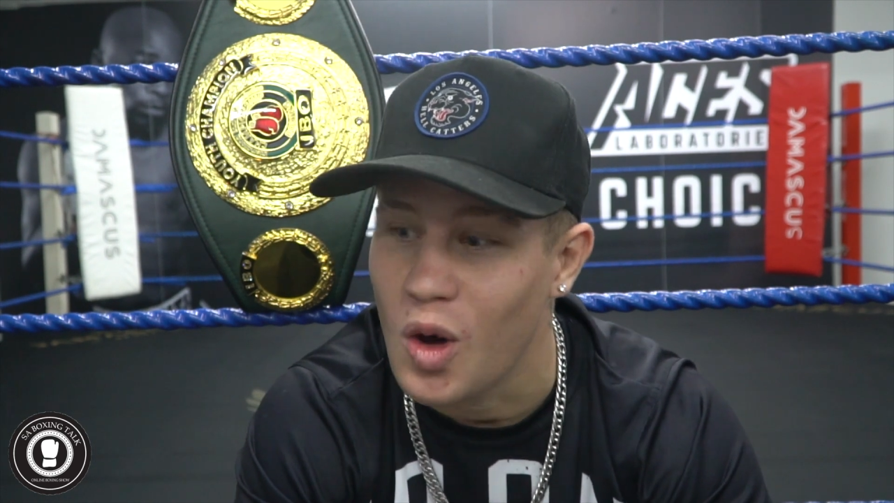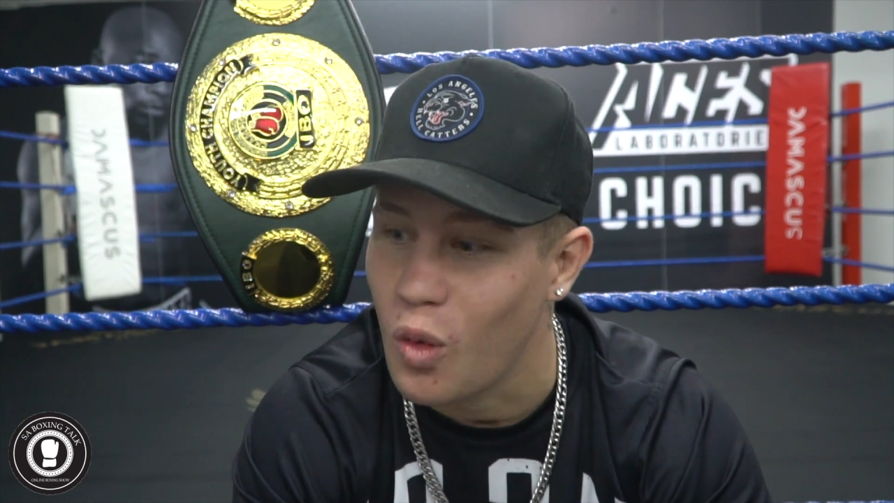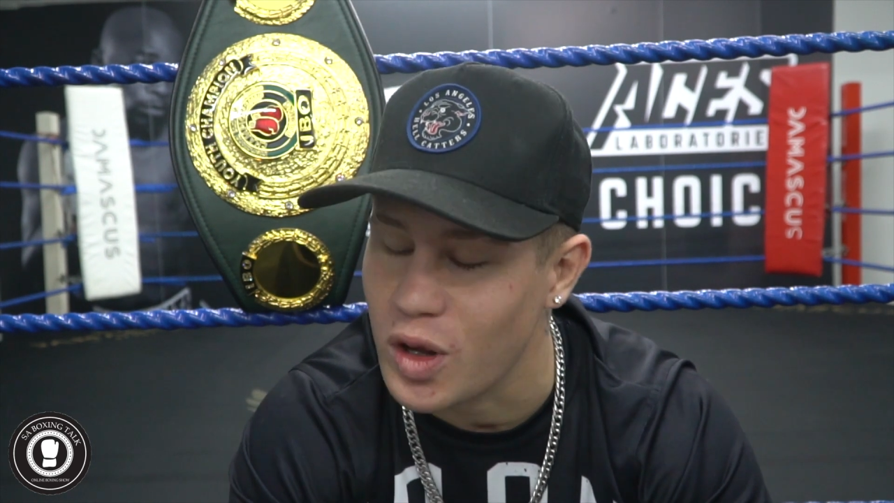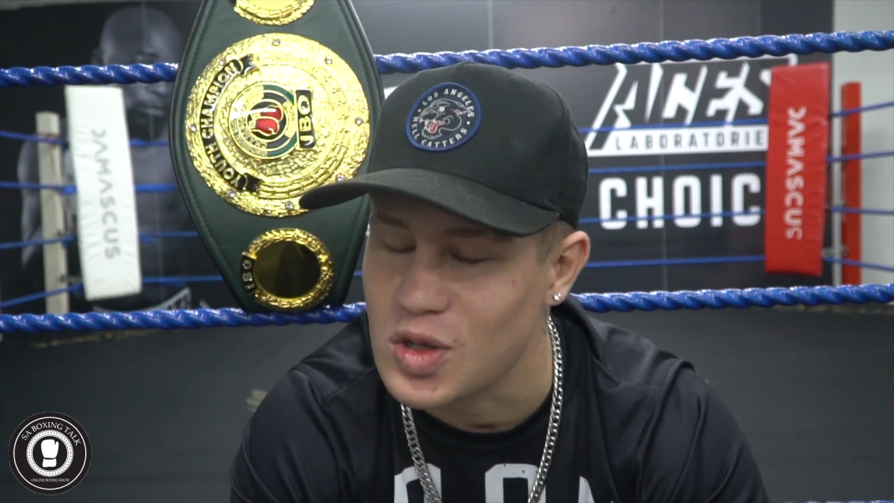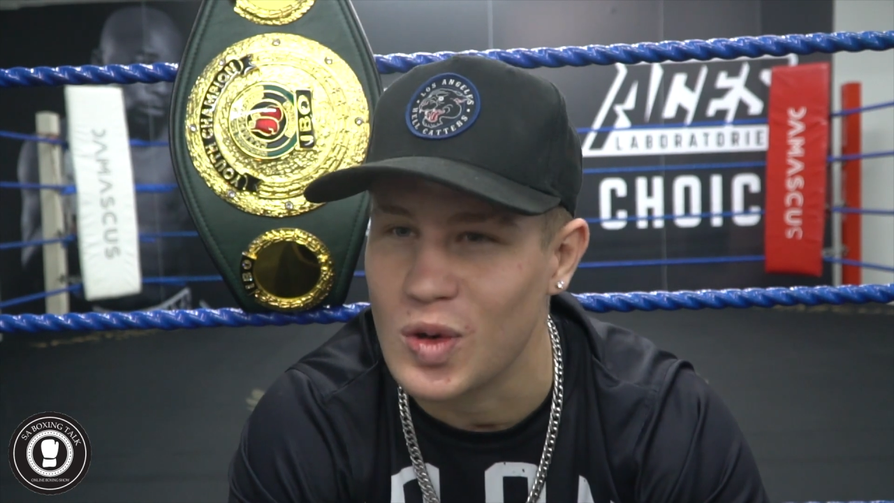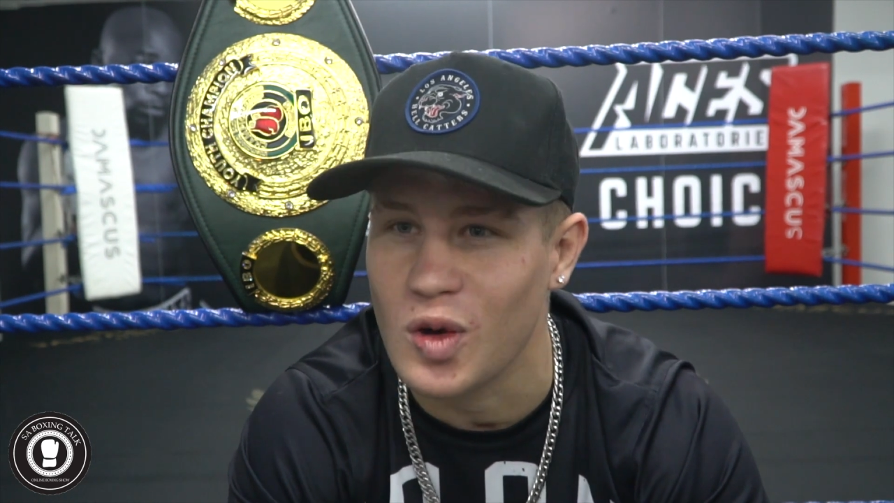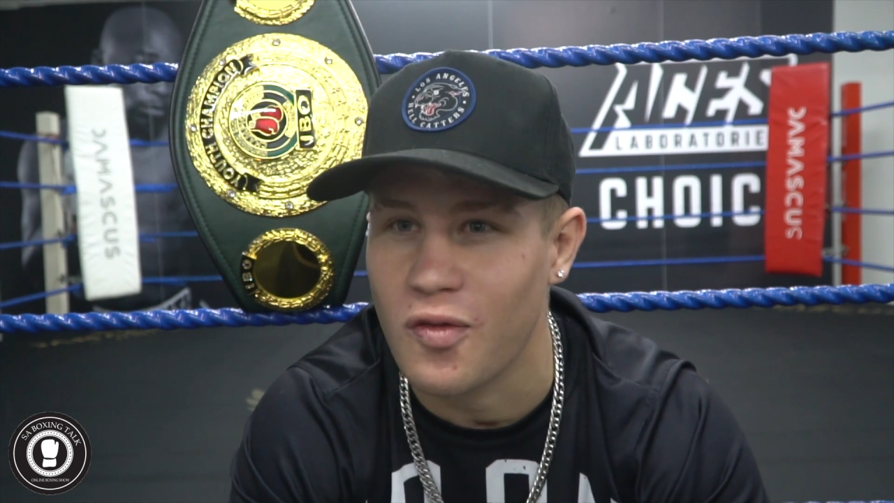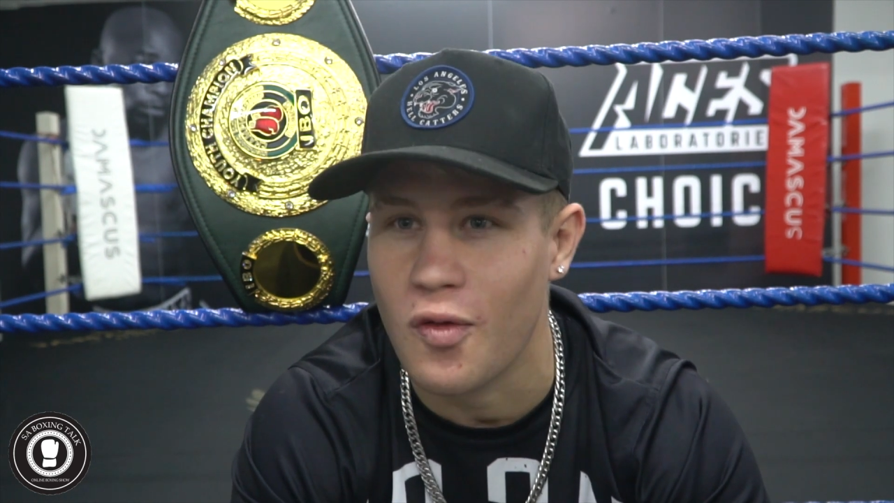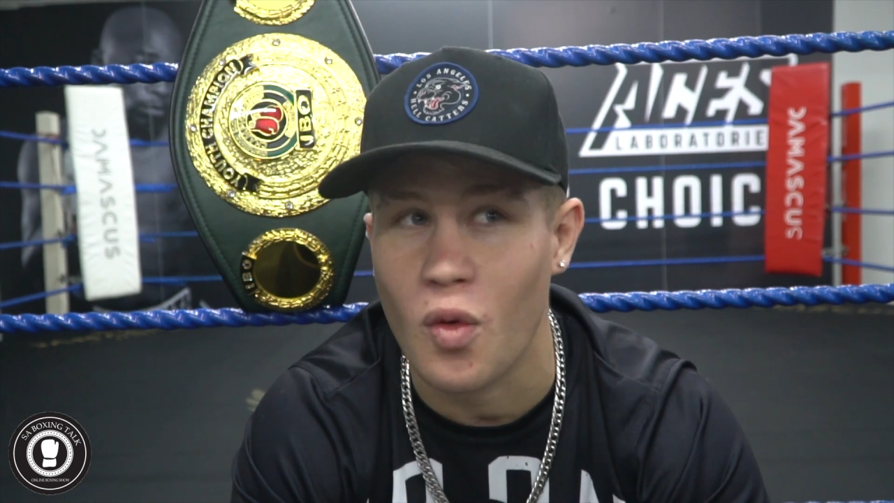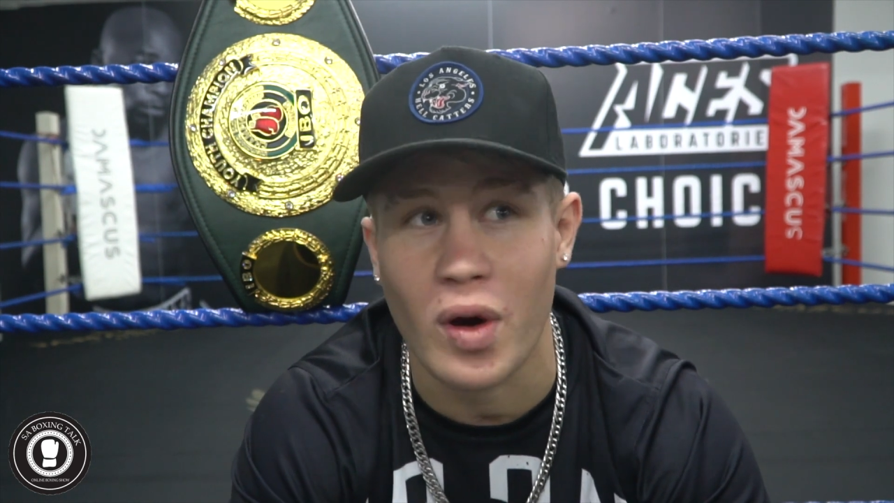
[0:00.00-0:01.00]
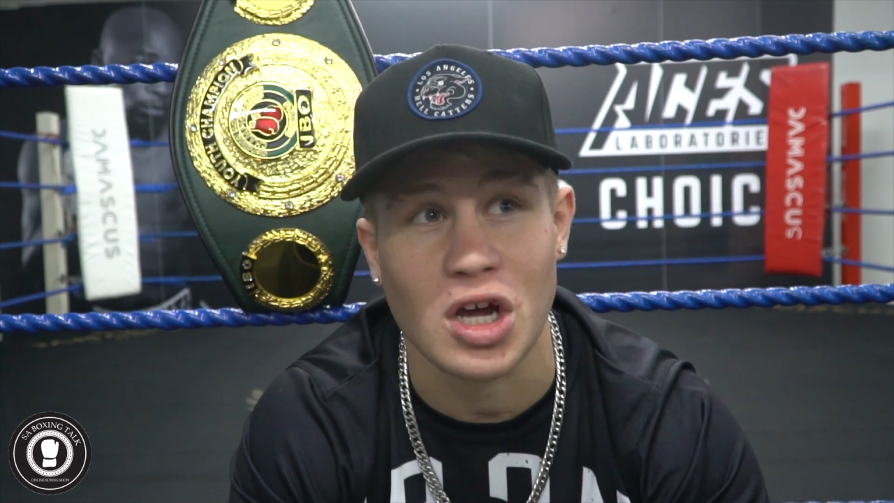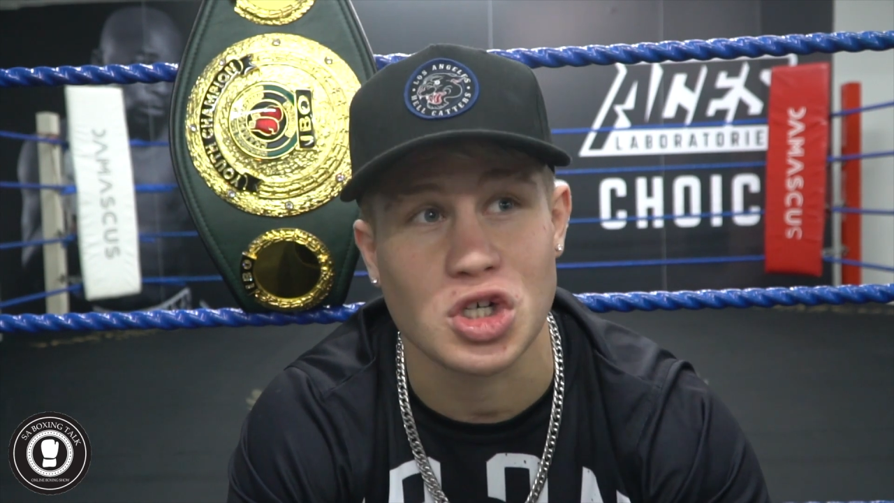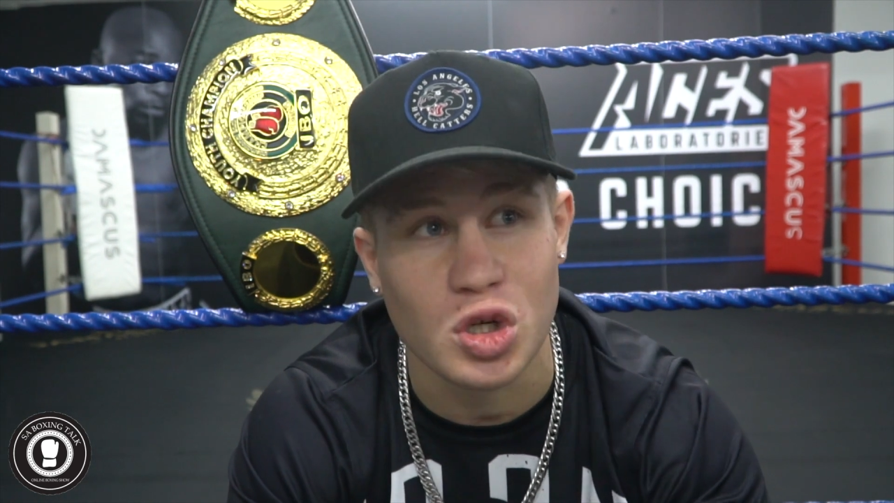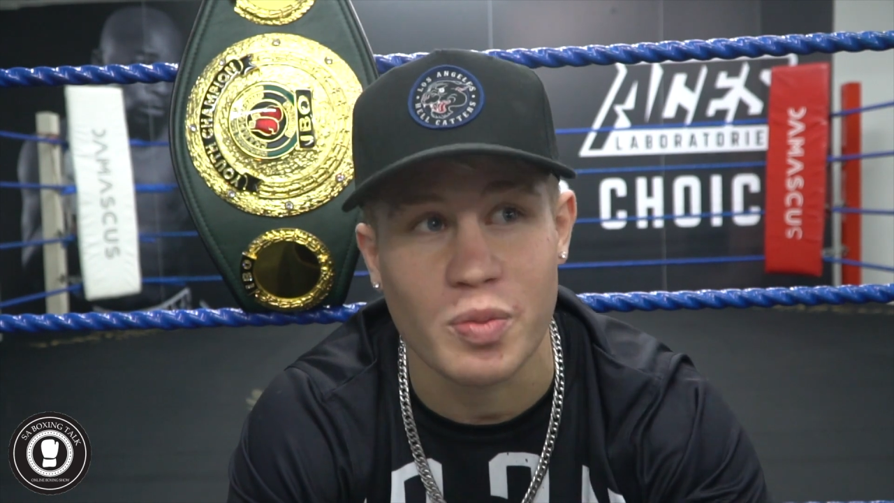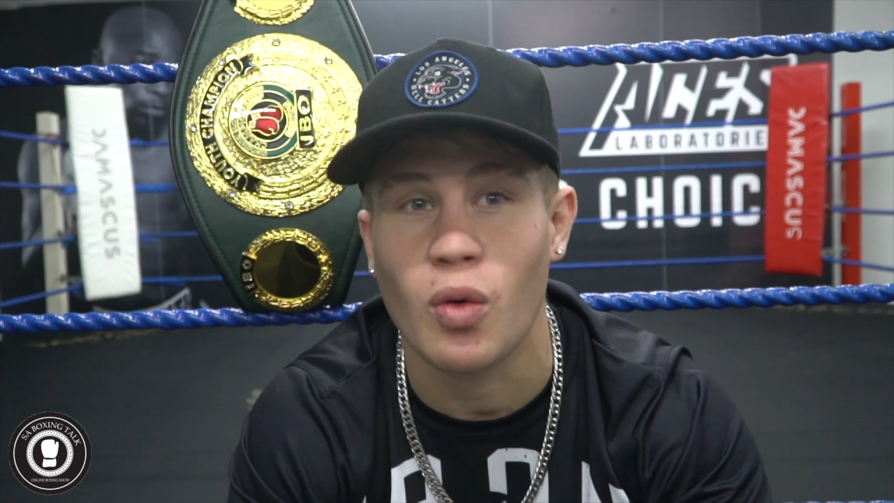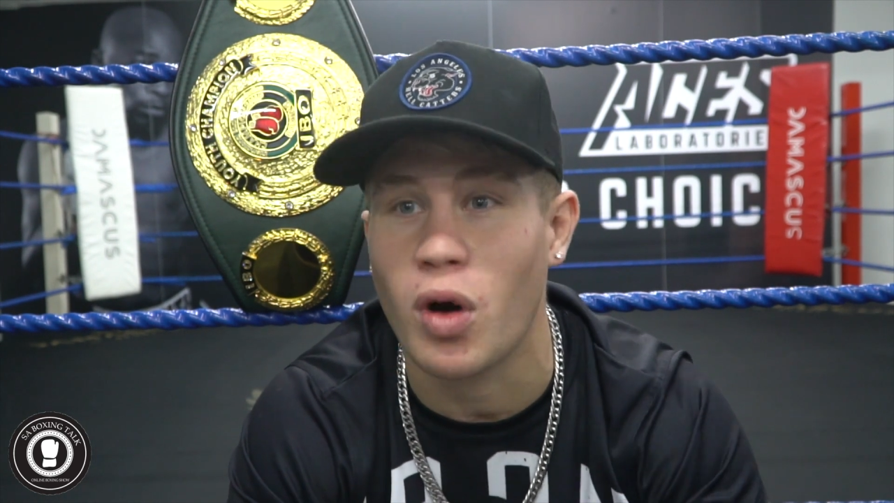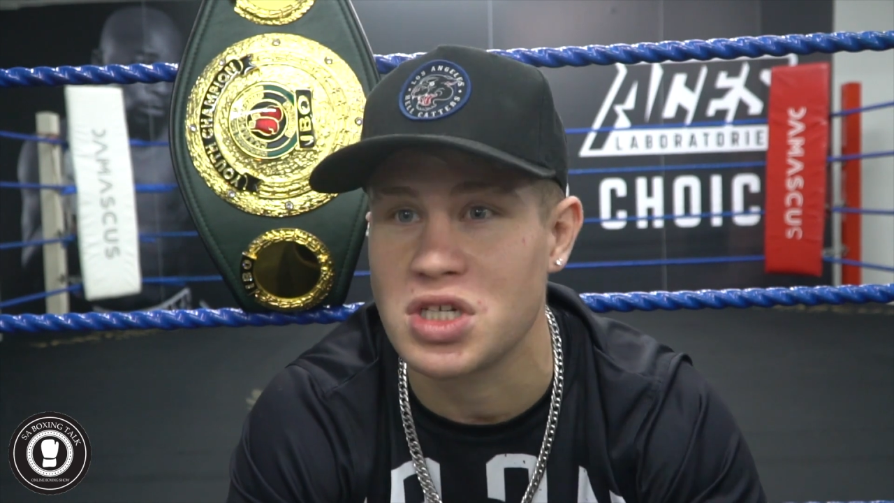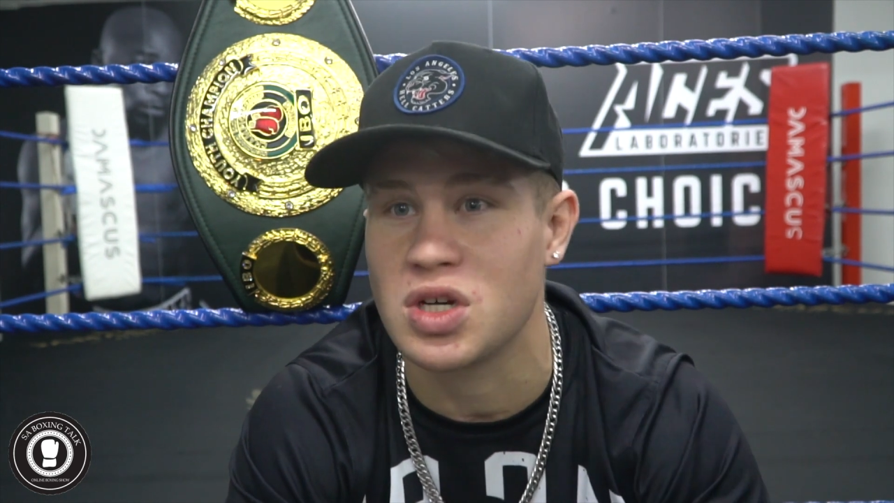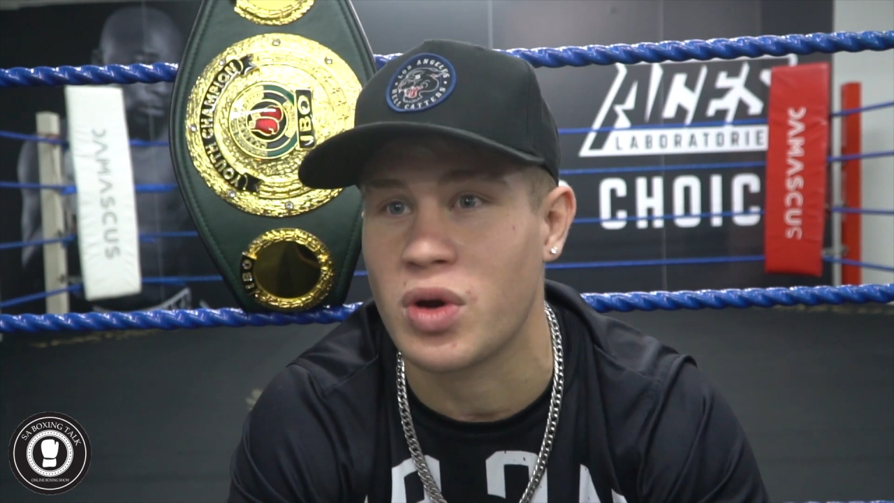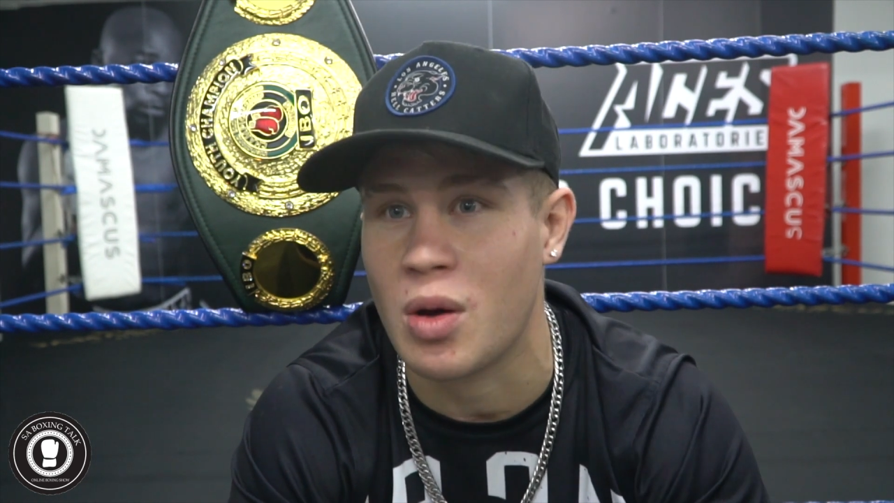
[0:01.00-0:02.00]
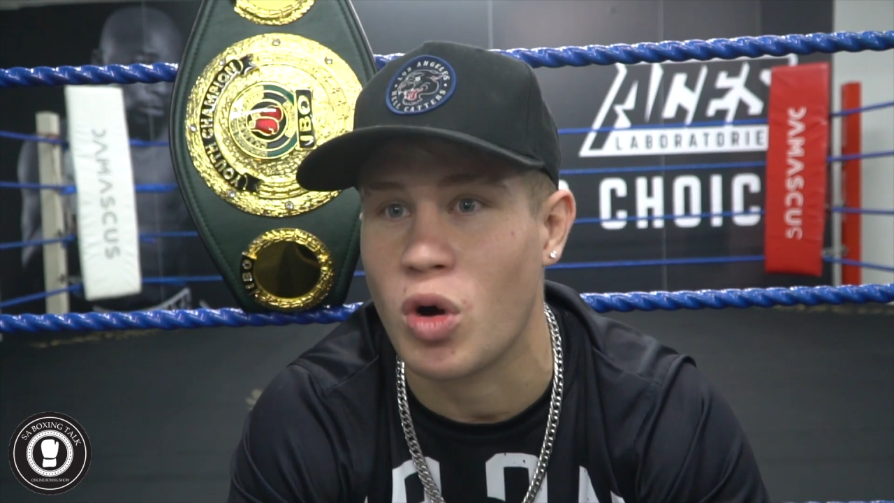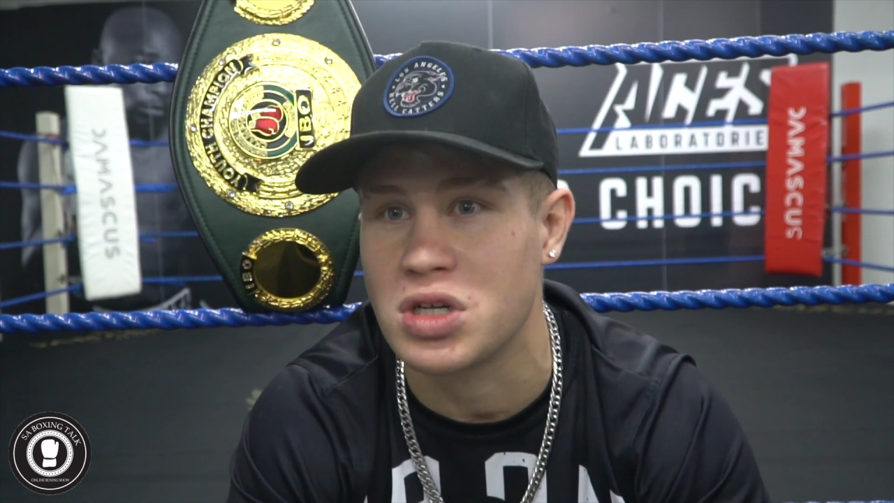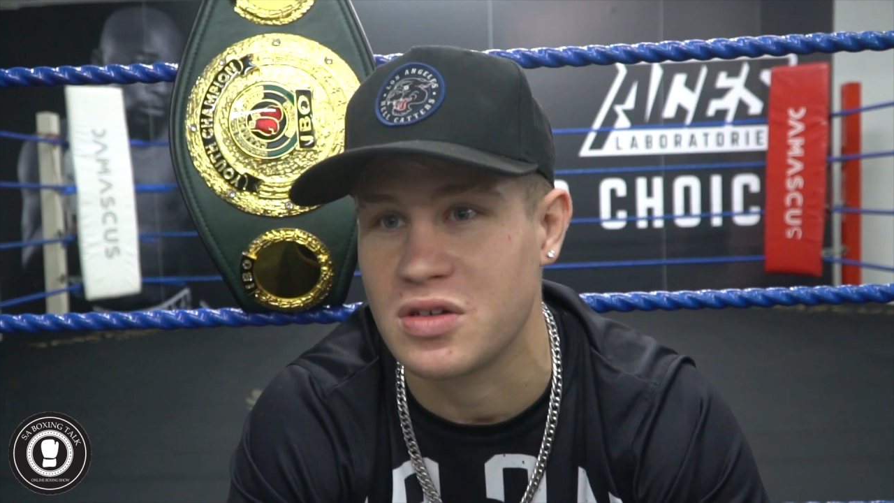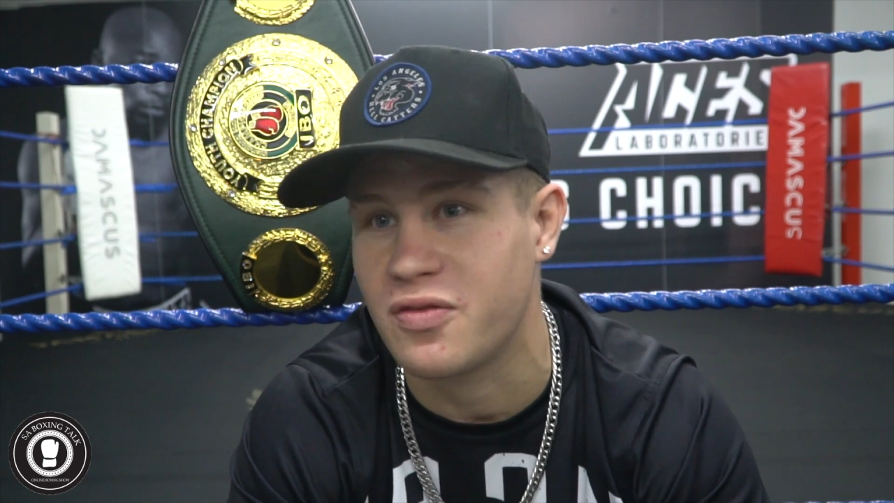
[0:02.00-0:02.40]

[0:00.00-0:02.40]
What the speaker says: what to look for, what I should be watching when I'm watching